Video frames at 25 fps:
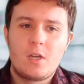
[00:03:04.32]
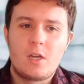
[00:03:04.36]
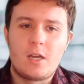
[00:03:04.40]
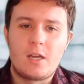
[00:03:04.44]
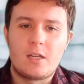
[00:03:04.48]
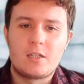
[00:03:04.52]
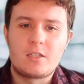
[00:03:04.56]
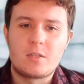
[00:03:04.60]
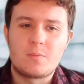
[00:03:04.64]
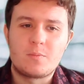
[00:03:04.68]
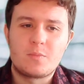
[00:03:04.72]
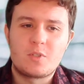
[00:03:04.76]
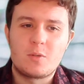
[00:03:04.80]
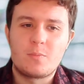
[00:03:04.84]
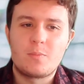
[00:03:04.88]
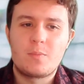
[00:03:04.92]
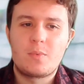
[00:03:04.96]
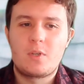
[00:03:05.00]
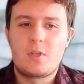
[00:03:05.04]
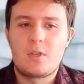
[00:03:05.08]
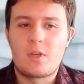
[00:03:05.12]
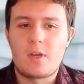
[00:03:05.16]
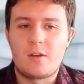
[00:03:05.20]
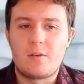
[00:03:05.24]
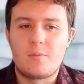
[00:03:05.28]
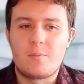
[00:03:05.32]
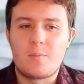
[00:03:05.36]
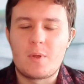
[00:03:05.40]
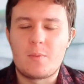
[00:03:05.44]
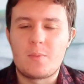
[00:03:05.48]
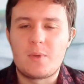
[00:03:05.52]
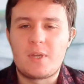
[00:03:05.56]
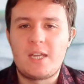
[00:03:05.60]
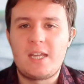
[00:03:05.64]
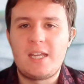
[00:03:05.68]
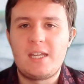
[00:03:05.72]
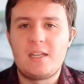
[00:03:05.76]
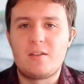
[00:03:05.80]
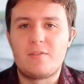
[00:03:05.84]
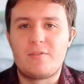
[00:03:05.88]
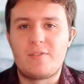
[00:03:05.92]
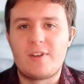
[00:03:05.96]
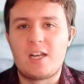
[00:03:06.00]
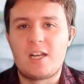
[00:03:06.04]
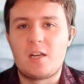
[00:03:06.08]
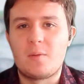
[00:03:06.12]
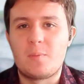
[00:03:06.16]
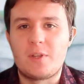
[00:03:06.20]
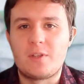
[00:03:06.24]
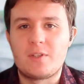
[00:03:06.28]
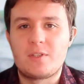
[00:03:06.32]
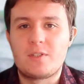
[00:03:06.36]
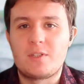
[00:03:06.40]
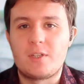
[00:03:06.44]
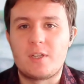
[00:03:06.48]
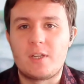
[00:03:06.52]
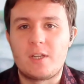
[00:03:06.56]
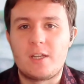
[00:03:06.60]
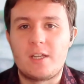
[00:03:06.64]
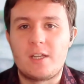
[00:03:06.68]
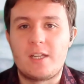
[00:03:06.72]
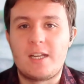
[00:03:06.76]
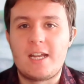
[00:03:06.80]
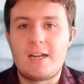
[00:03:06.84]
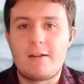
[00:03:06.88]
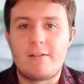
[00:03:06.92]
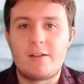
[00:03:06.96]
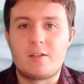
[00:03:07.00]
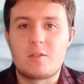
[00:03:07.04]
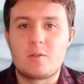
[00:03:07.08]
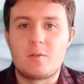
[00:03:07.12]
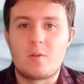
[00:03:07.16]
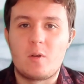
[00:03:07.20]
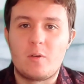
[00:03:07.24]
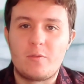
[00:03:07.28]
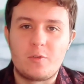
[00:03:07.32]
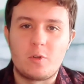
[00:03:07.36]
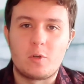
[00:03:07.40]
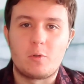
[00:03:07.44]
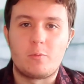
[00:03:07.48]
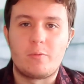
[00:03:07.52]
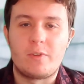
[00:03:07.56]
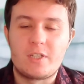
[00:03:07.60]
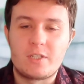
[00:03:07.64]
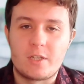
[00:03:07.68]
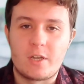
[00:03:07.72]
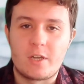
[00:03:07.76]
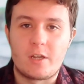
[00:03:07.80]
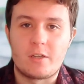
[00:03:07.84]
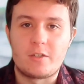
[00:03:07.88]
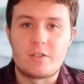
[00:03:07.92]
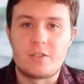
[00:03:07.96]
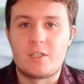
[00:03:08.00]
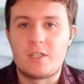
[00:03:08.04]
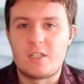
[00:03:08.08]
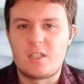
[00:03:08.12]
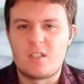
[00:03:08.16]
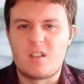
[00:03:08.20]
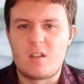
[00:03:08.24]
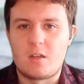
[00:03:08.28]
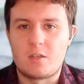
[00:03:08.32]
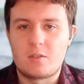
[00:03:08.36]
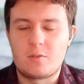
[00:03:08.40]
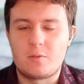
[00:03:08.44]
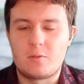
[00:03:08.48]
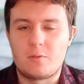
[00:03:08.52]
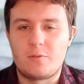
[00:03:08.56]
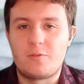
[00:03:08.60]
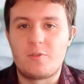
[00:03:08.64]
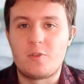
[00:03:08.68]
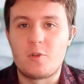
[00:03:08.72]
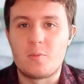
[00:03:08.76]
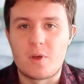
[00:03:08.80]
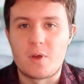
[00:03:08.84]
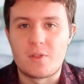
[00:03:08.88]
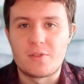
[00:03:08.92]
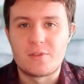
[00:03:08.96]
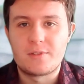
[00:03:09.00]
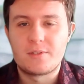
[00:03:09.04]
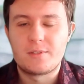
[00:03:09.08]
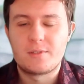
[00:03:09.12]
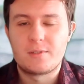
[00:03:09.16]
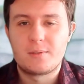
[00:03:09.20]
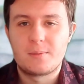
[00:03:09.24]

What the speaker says: some kind of maybe key developments and areas of your research in the last sort of few months?